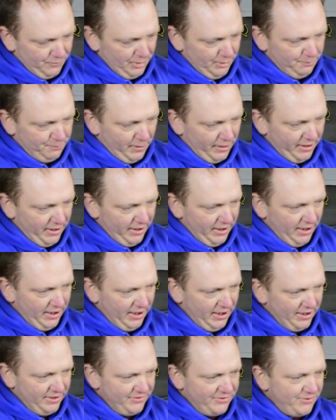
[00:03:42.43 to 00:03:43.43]
But it
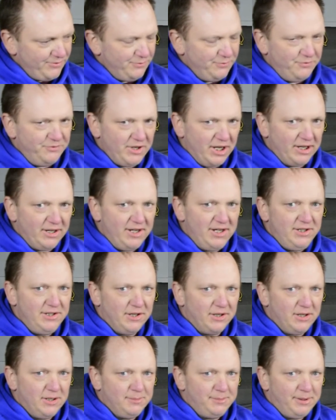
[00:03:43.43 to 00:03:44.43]
is very
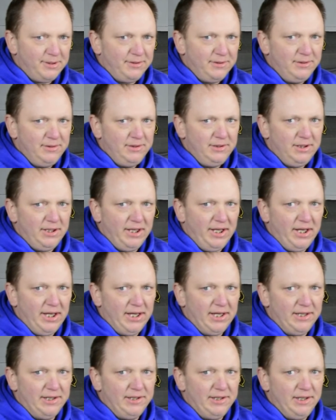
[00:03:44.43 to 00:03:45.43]
durable,
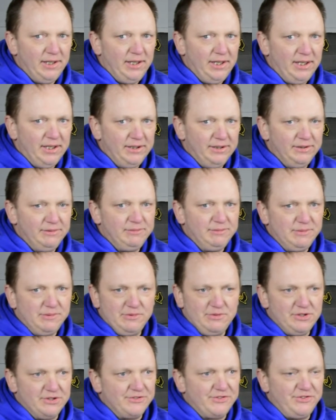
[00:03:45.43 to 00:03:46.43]
and it
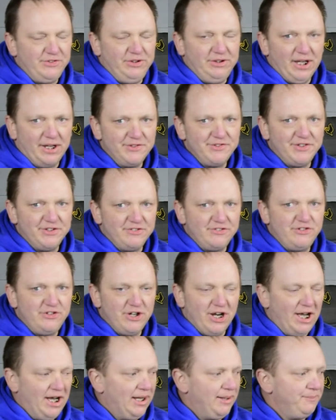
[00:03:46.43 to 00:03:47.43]
just does its
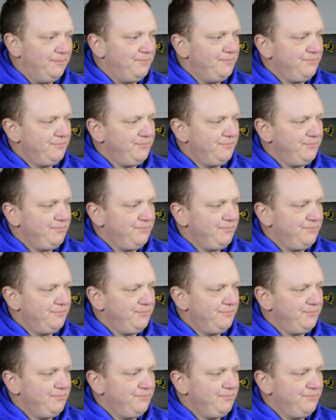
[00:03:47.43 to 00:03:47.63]
job